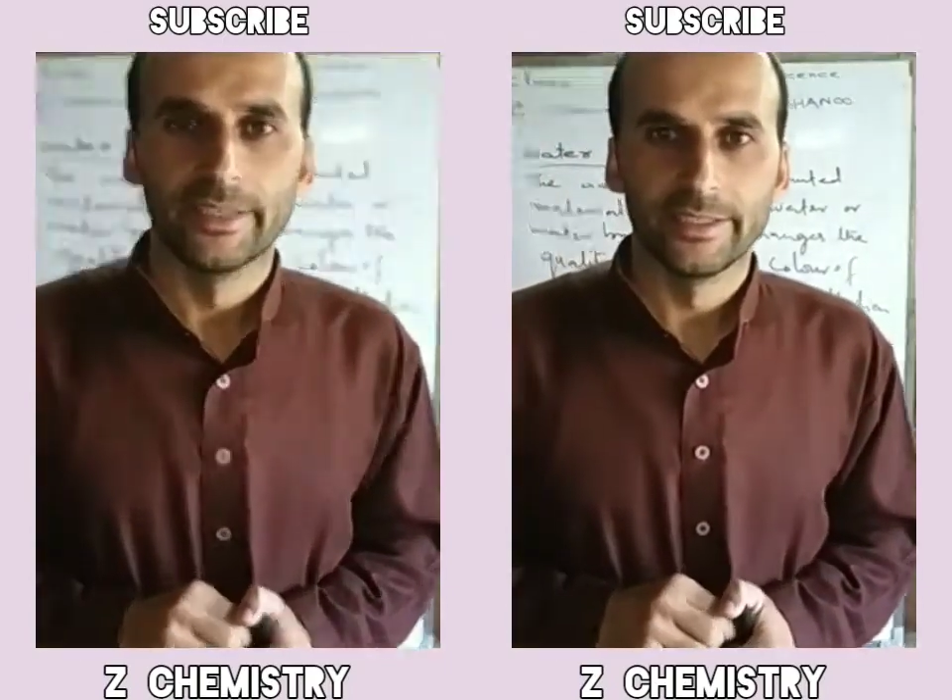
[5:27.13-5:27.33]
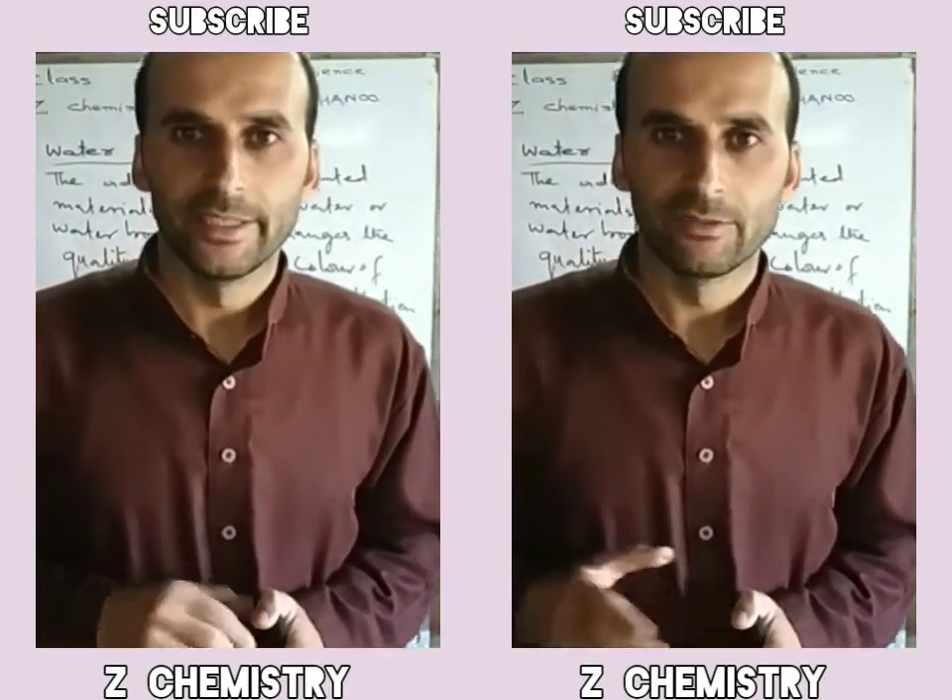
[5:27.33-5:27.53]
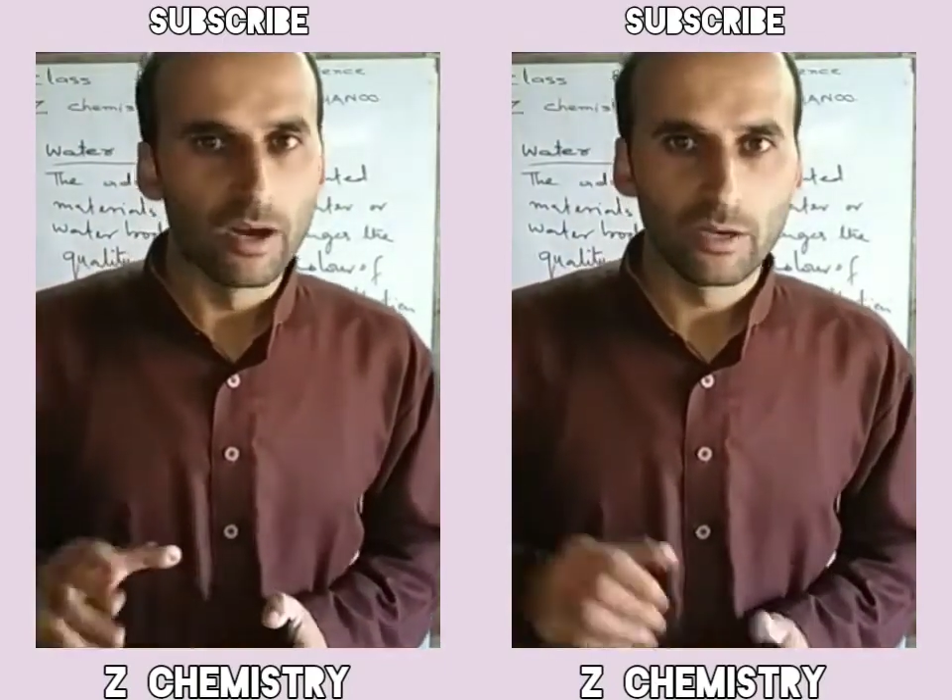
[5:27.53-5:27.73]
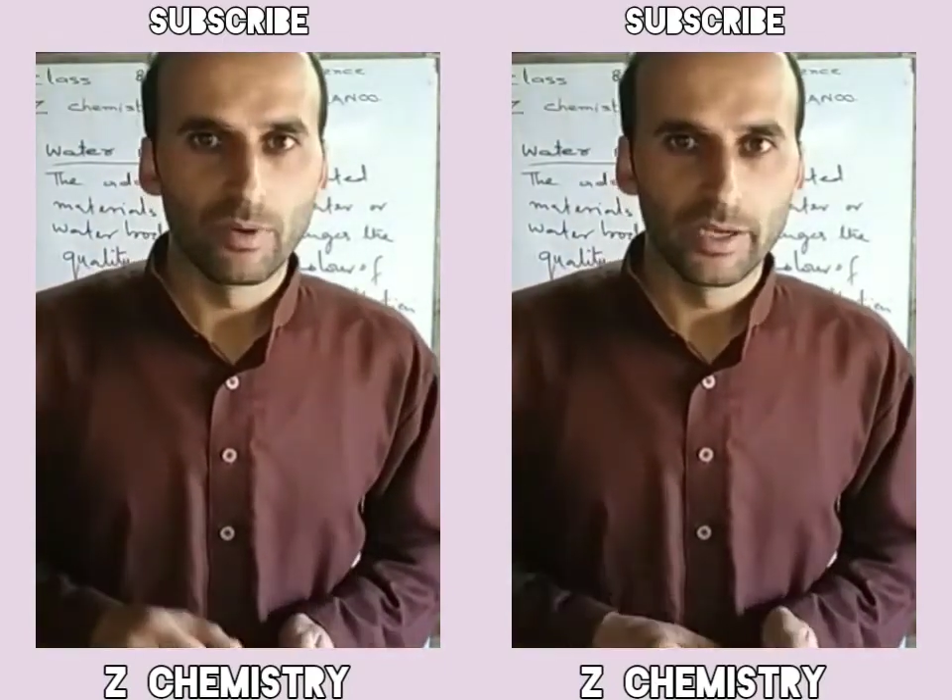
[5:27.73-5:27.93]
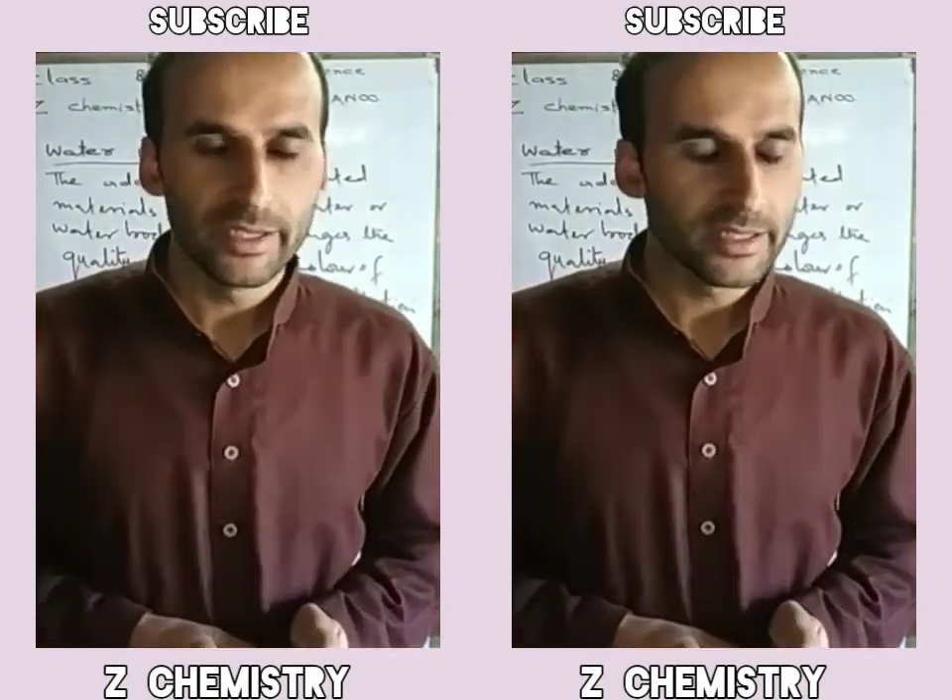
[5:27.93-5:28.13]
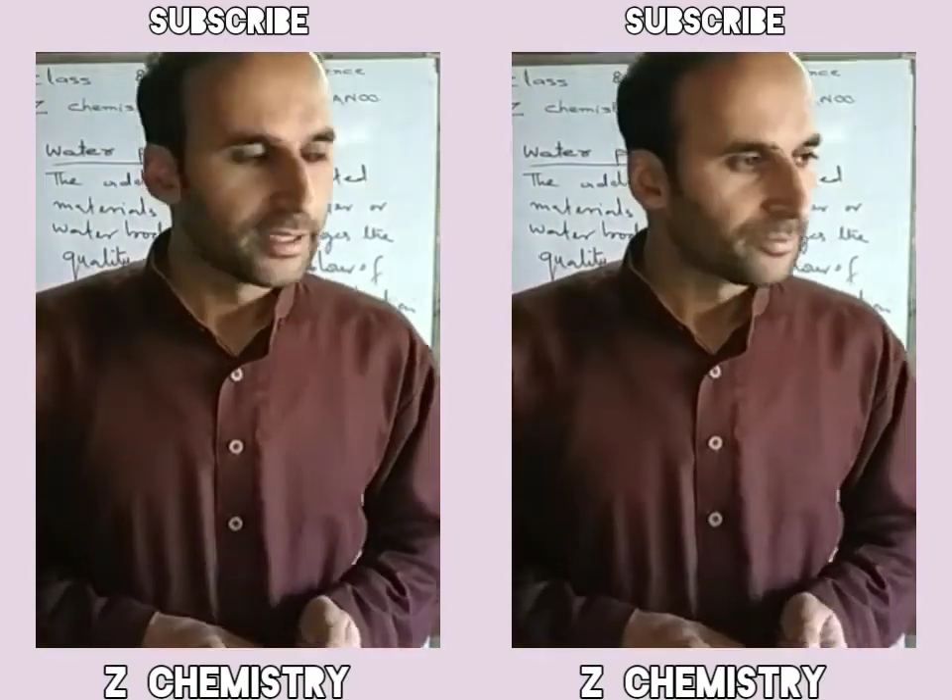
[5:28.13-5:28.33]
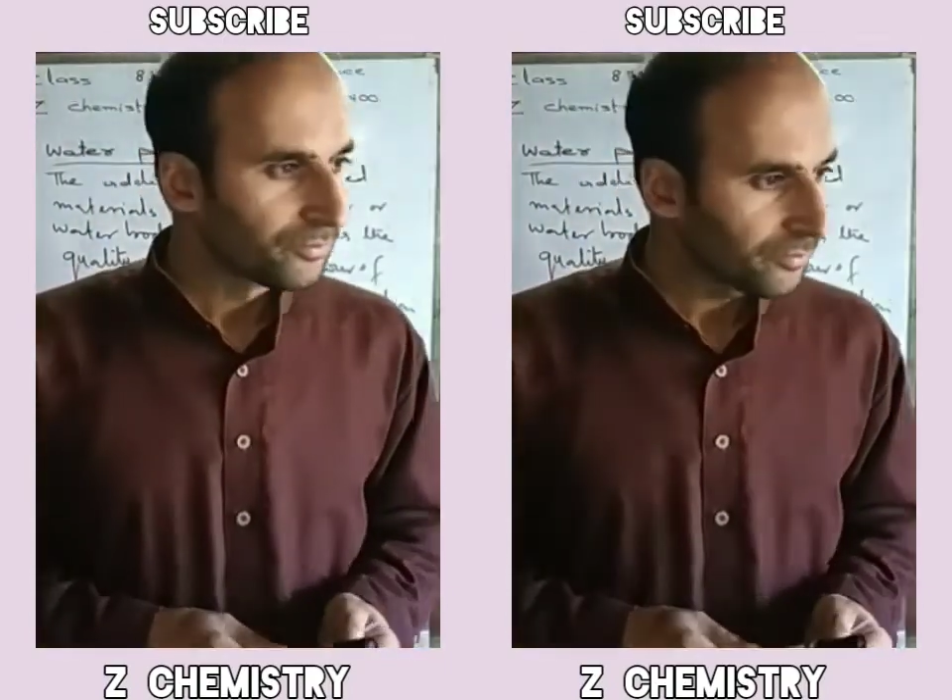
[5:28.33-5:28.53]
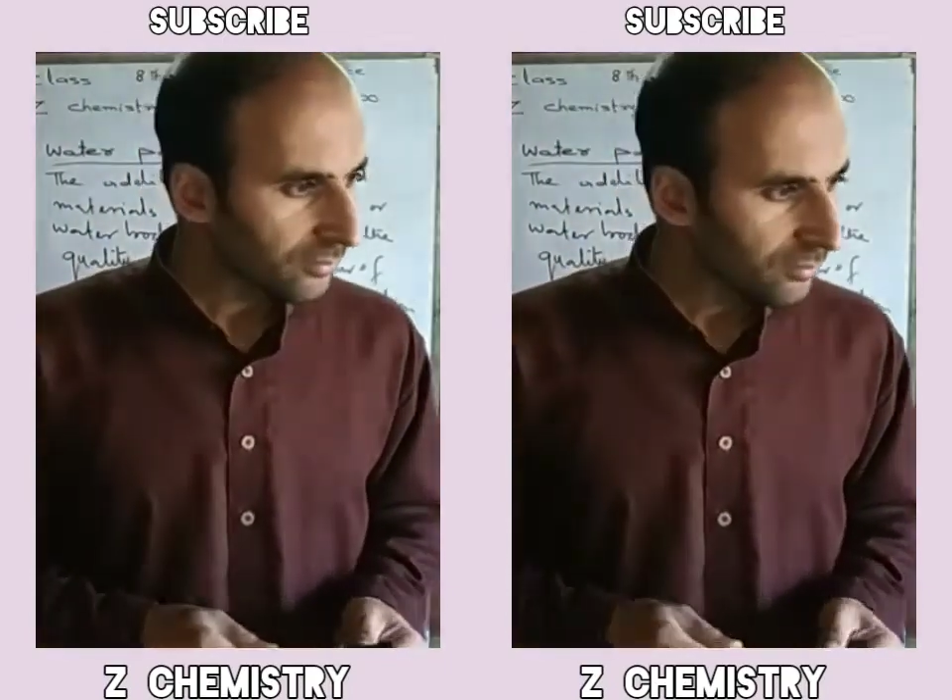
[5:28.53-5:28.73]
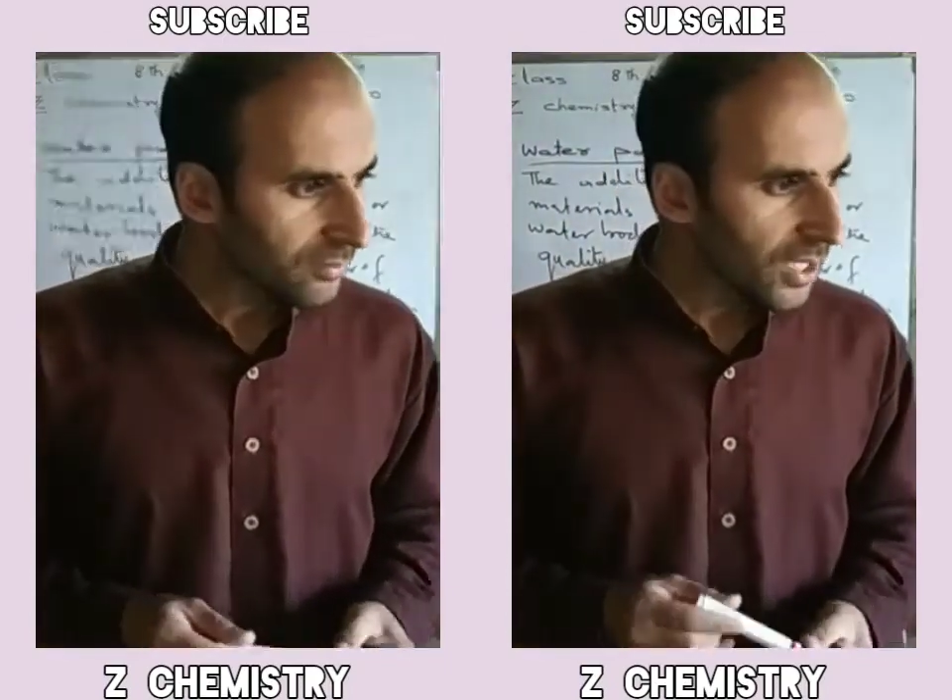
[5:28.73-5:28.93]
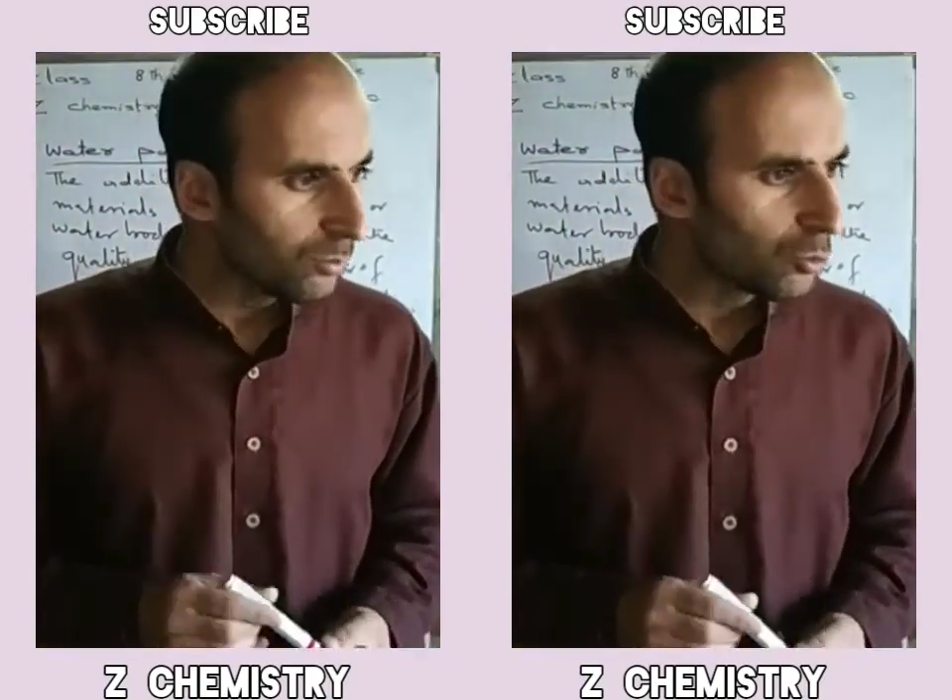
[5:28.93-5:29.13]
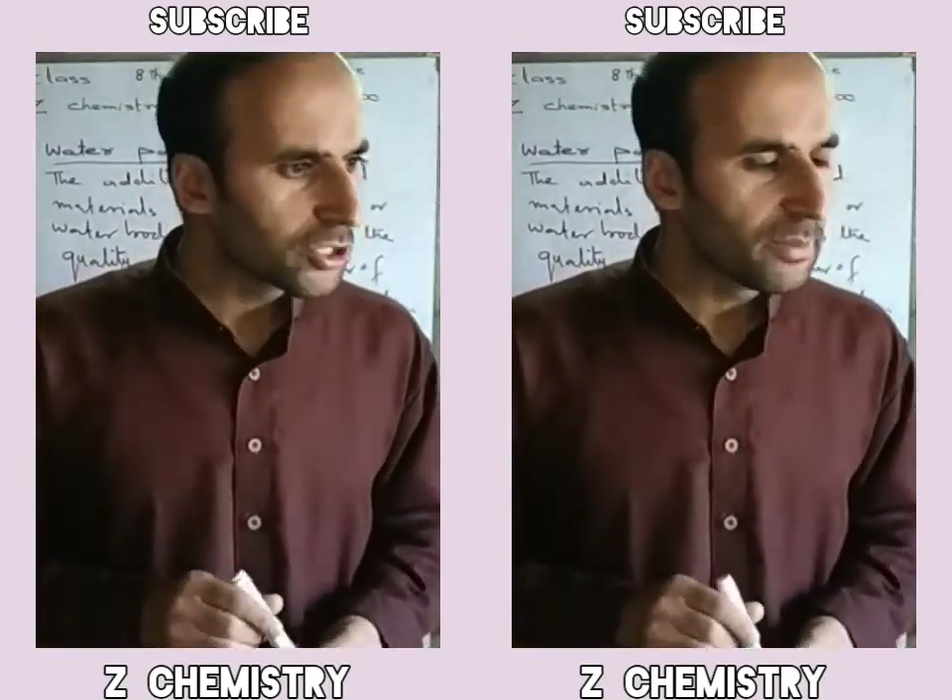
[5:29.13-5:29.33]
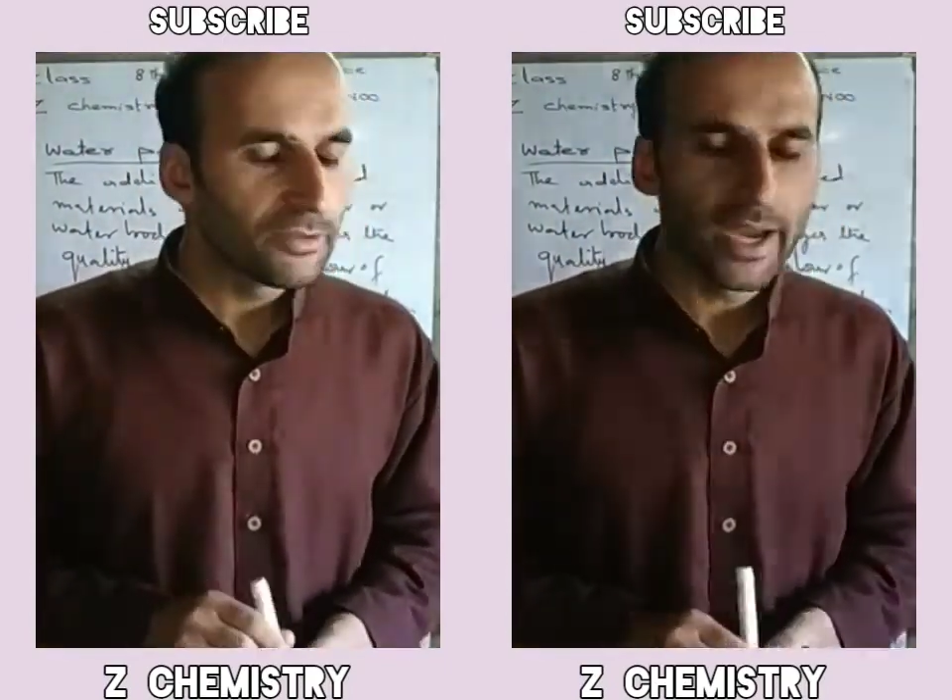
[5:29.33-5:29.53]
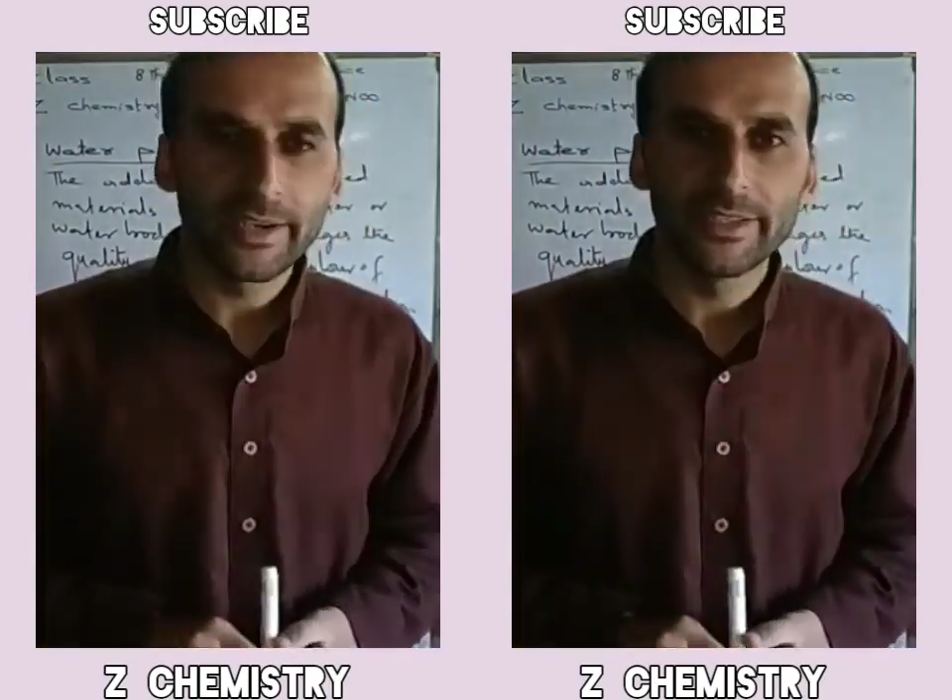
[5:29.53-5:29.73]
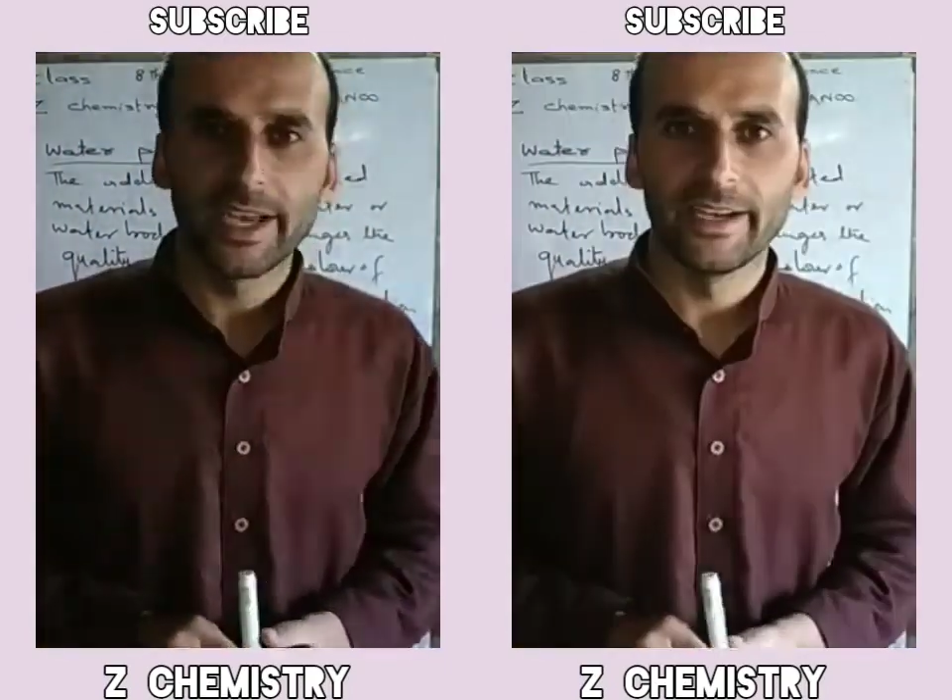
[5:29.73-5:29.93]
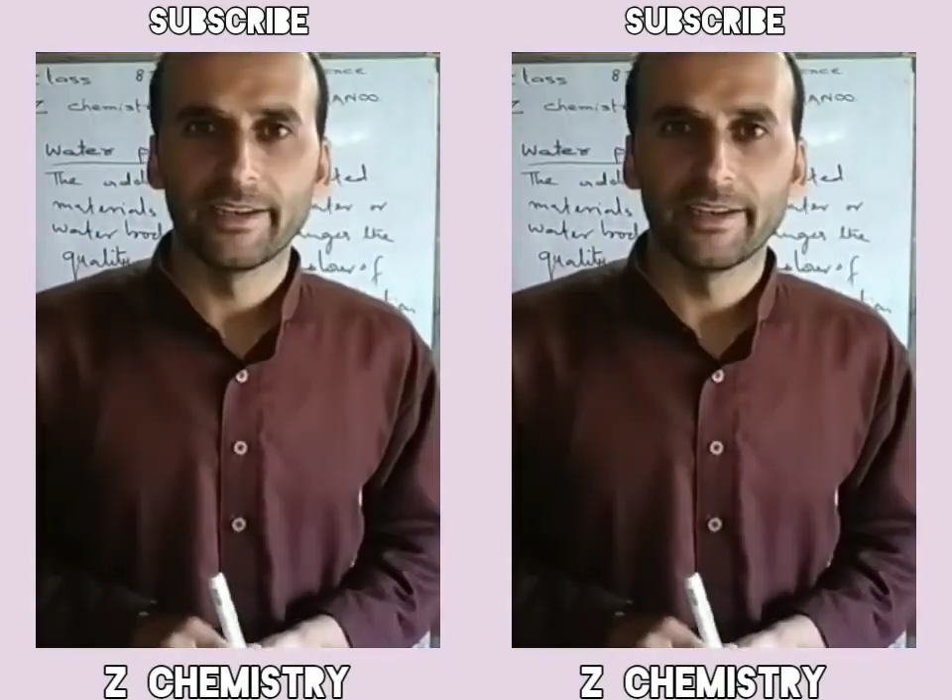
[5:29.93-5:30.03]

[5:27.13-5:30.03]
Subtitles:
these water bodies. Most of the factories and